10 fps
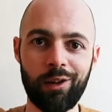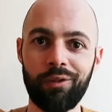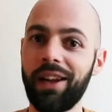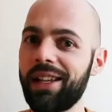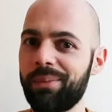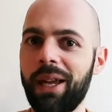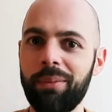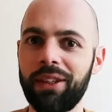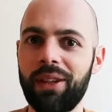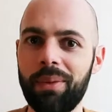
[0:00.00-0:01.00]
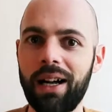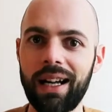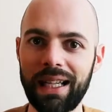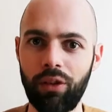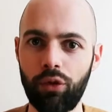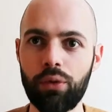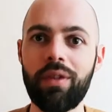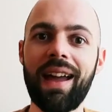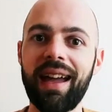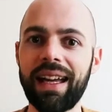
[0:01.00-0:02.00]
random people in the park and through
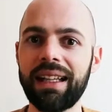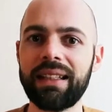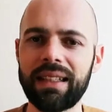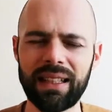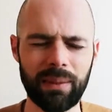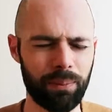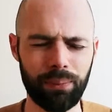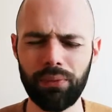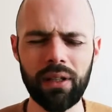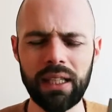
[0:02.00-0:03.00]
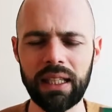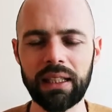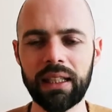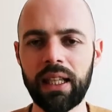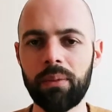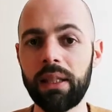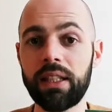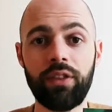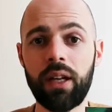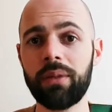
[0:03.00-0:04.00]
their heads, and it's brilliant. But
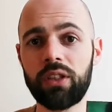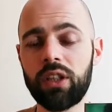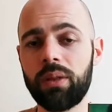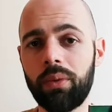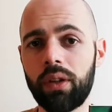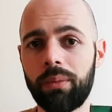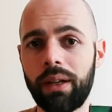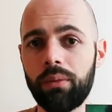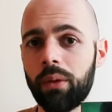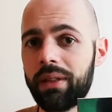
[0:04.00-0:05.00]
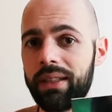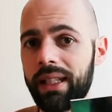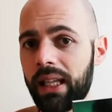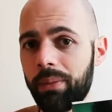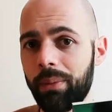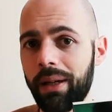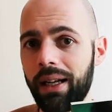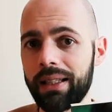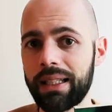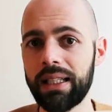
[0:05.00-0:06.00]
it's very much just a book about a woman setting up a
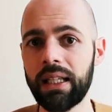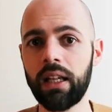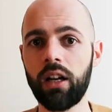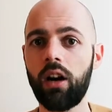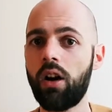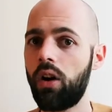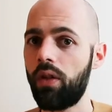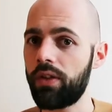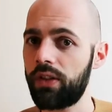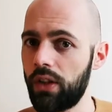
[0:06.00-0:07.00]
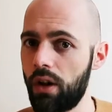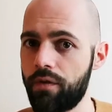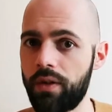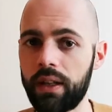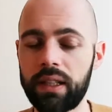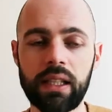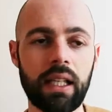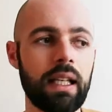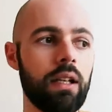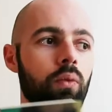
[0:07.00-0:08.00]
party on the surface.
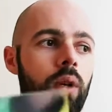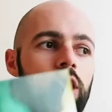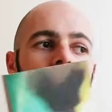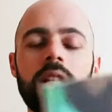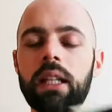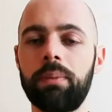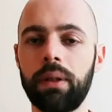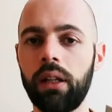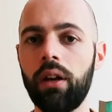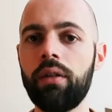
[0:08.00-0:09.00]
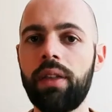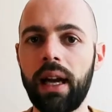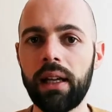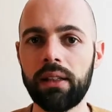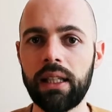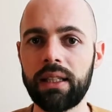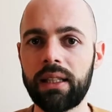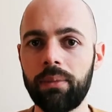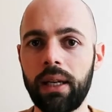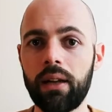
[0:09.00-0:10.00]
When you dig below that,
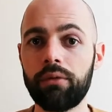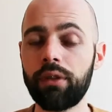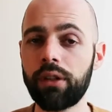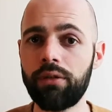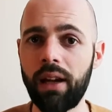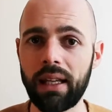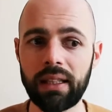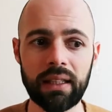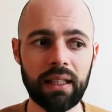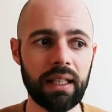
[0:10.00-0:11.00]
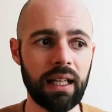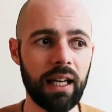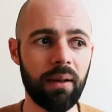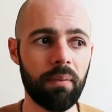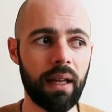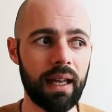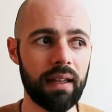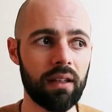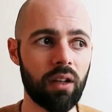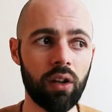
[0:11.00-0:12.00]
it's about regret
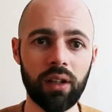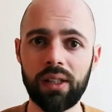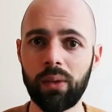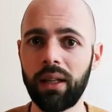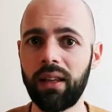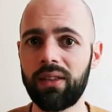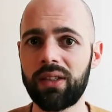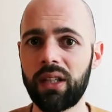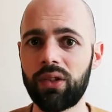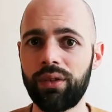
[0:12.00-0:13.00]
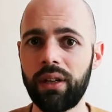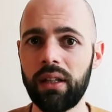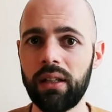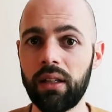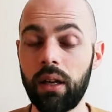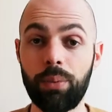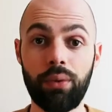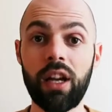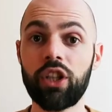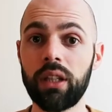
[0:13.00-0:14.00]
and early 20th century
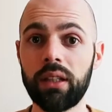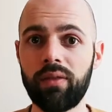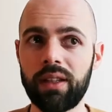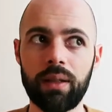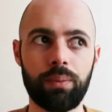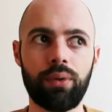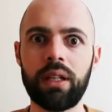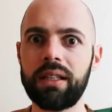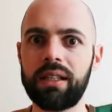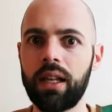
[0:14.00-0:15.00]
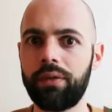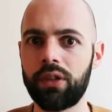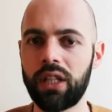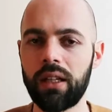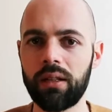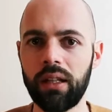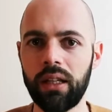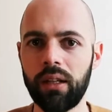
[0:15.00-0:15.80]
oppression, and this is pre-suffragette